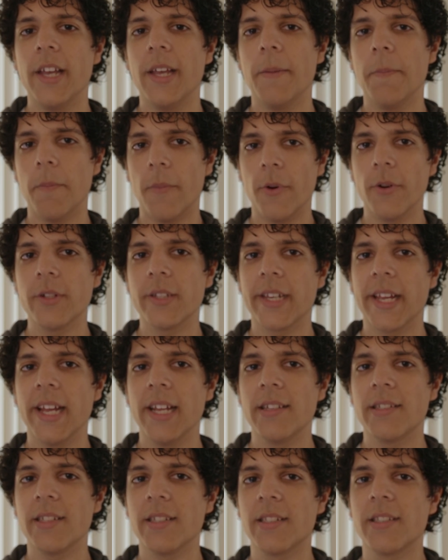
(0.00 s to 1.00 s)
in most
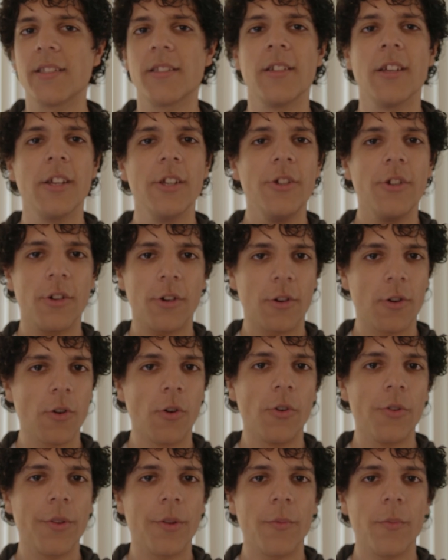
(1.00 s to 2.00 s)
cases, you're
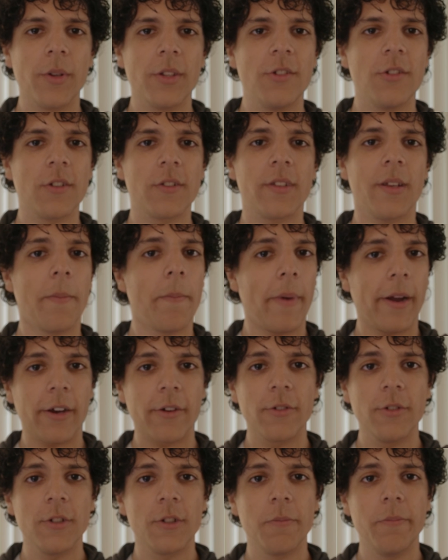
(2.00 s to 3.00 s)
golden with just a
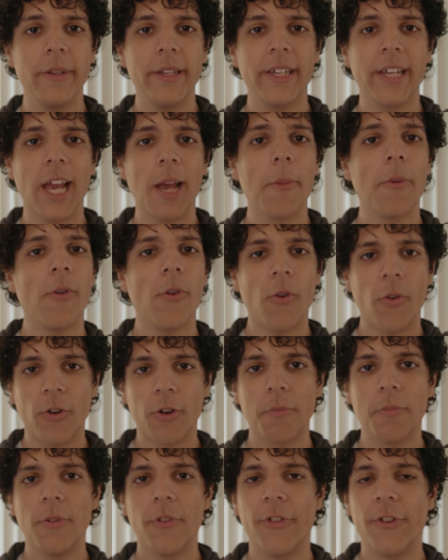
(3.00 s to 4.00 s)
micro USB cable
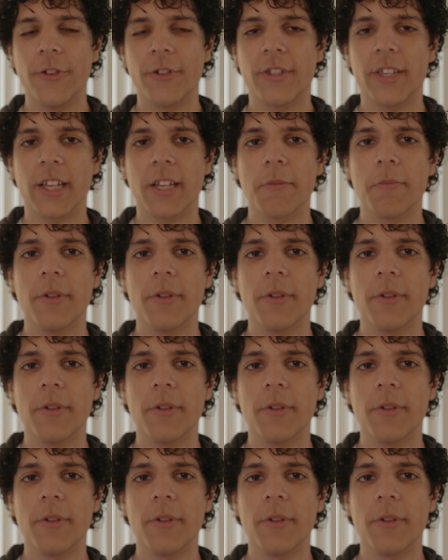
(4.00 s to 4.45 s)
or a Bluetooth stick.